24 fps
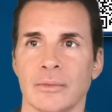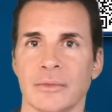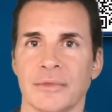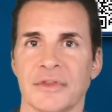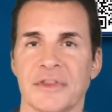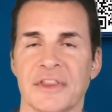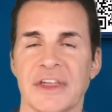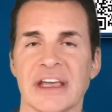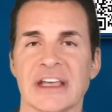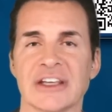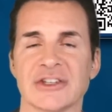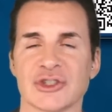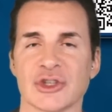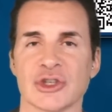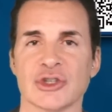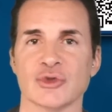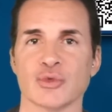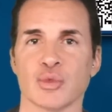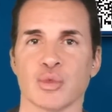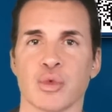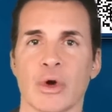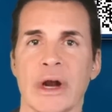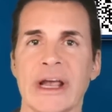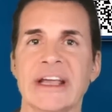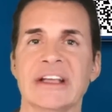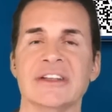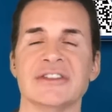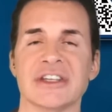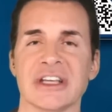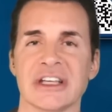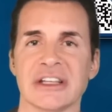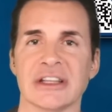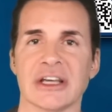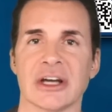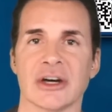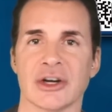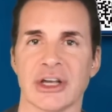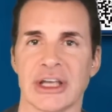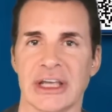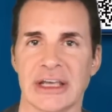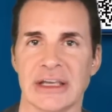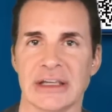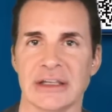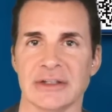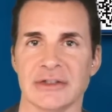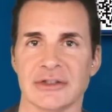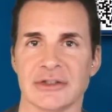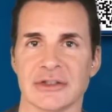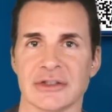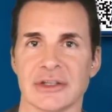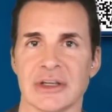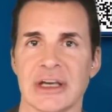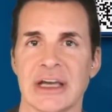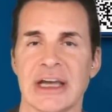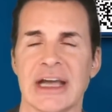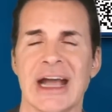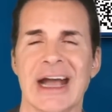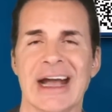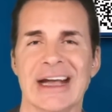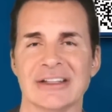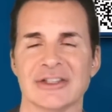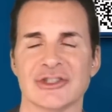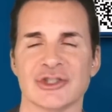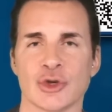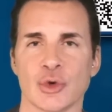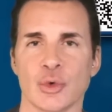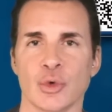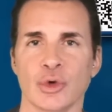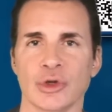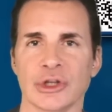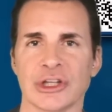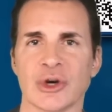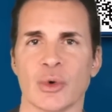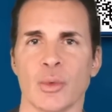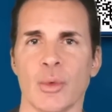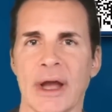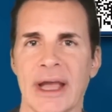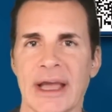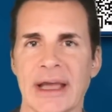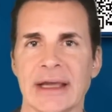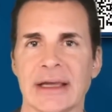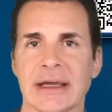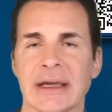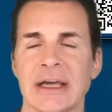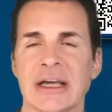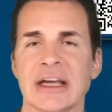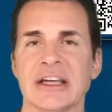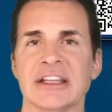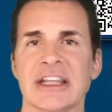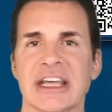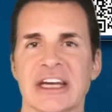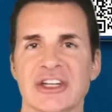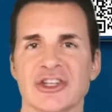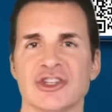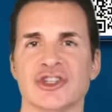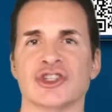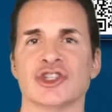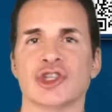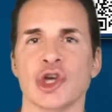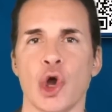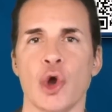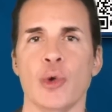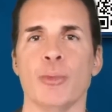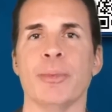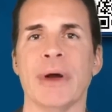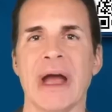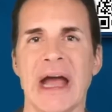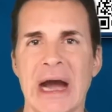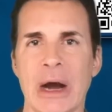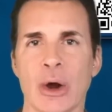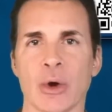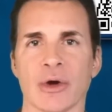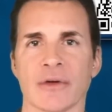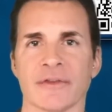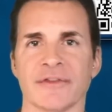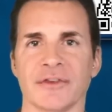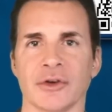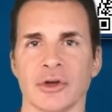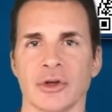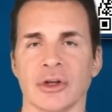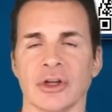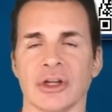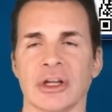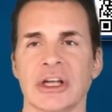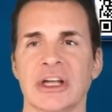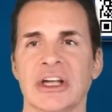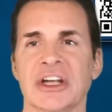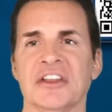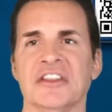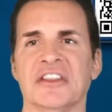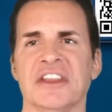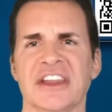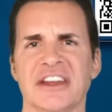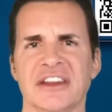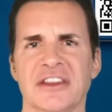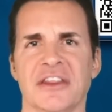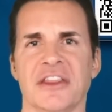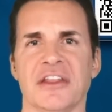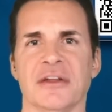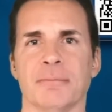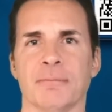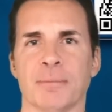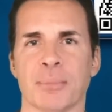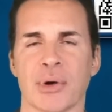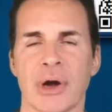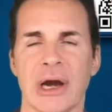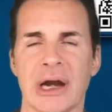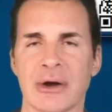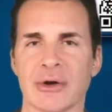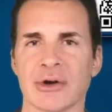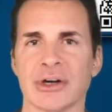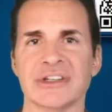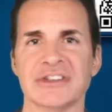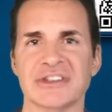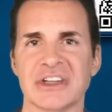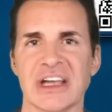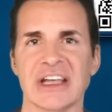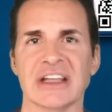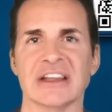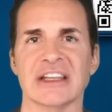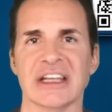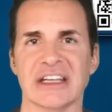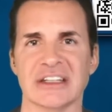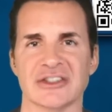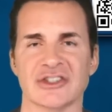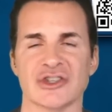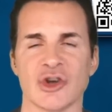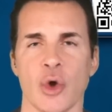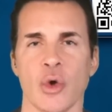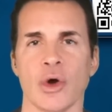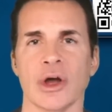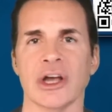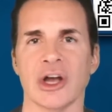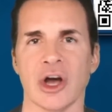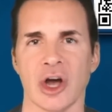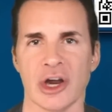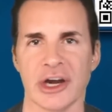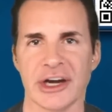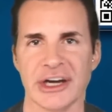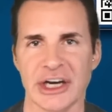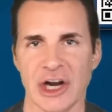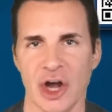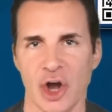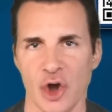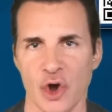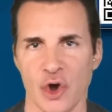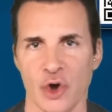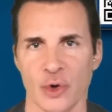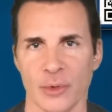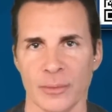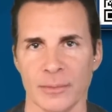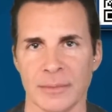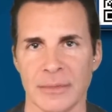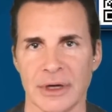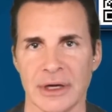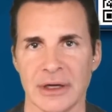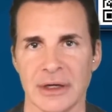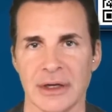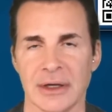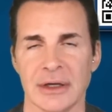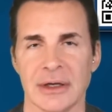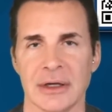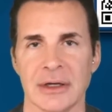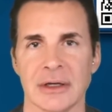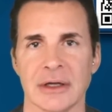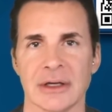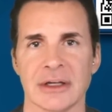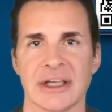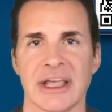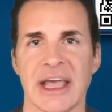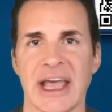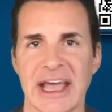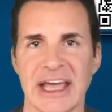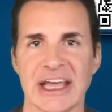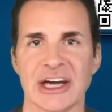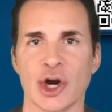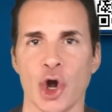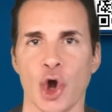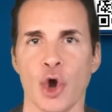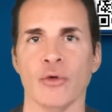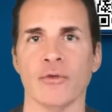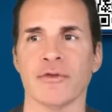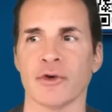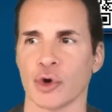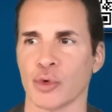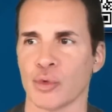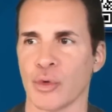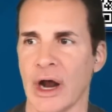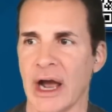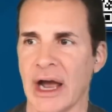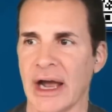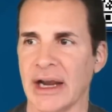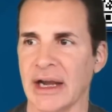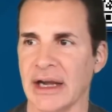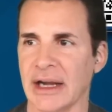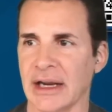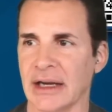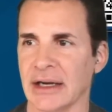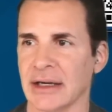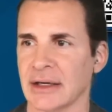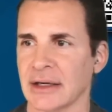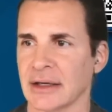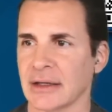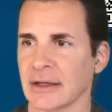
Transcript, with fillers: think is is raising their kids at school in a way that is so powerful that the parenting that's going on at home can't override it.